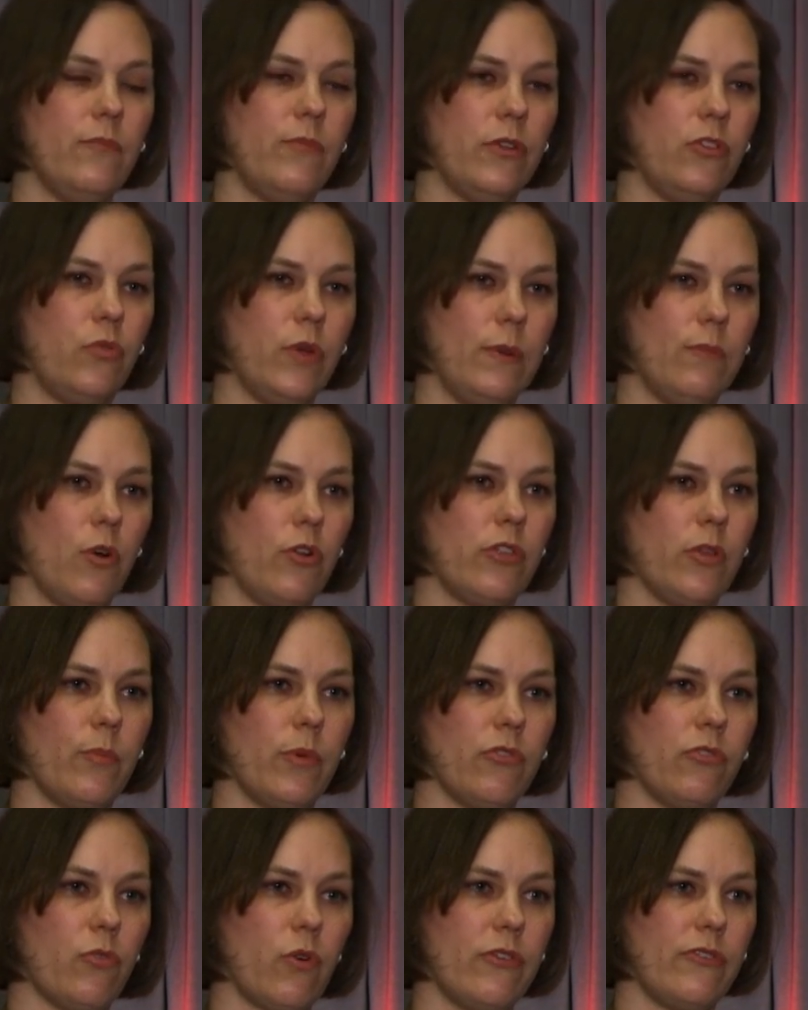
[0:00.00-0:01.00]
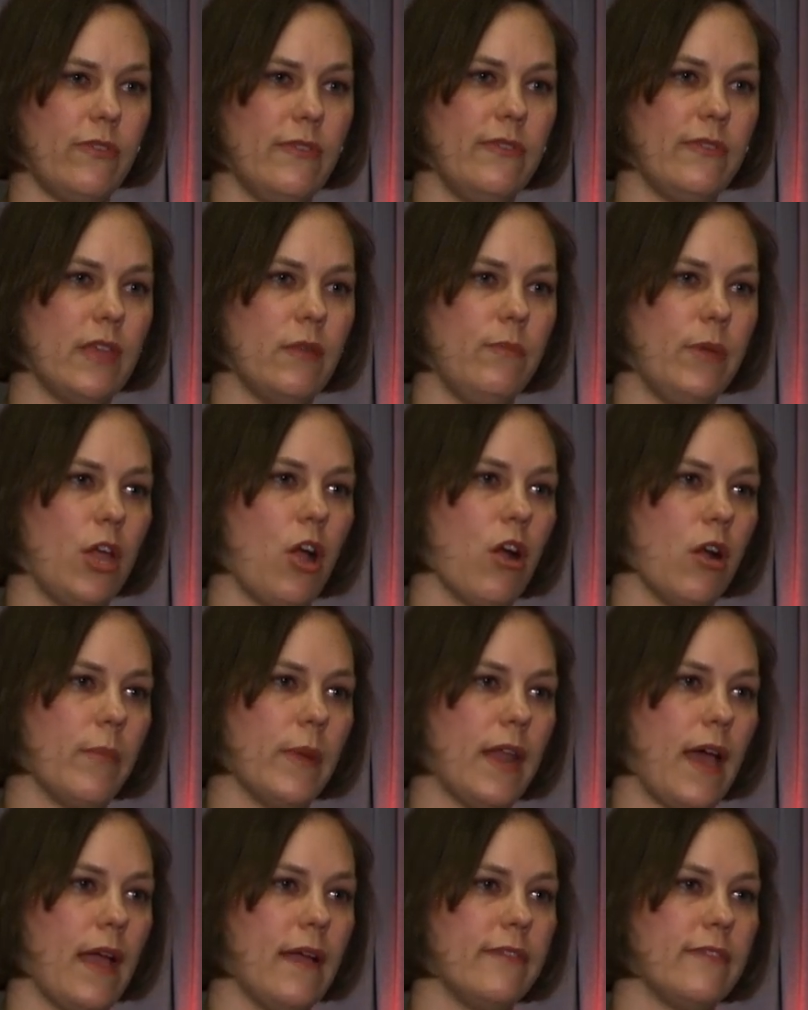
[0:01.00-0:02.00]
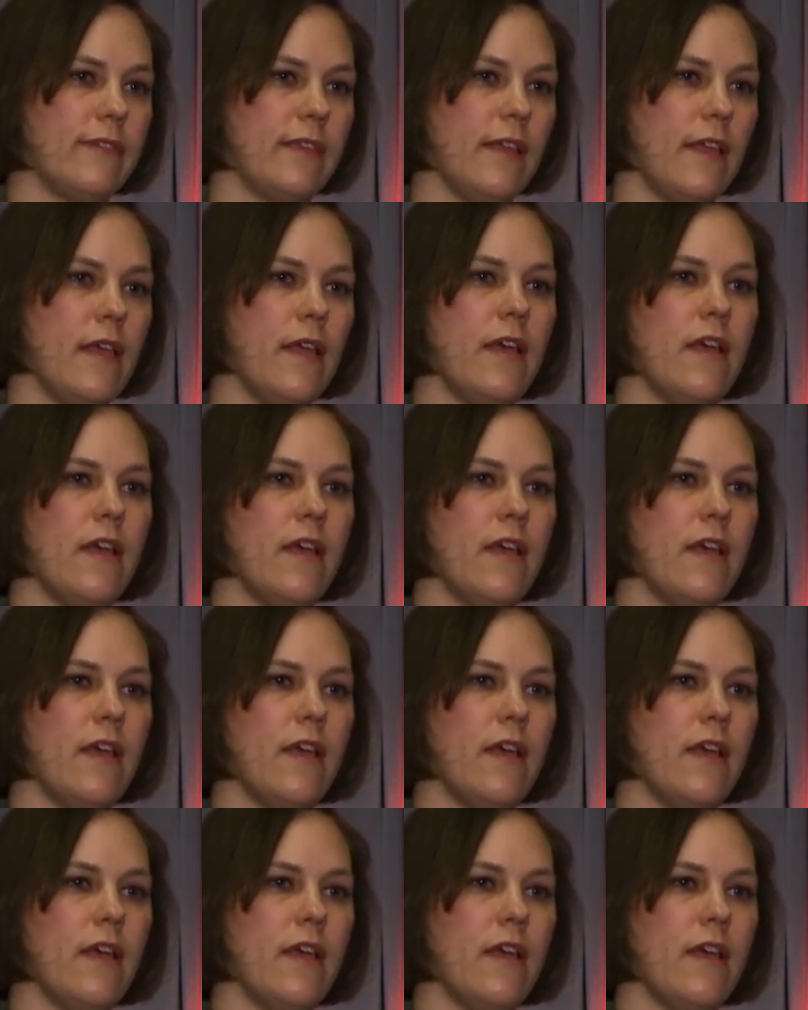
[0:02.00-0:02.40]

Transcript: between multiple sources can be harmonized.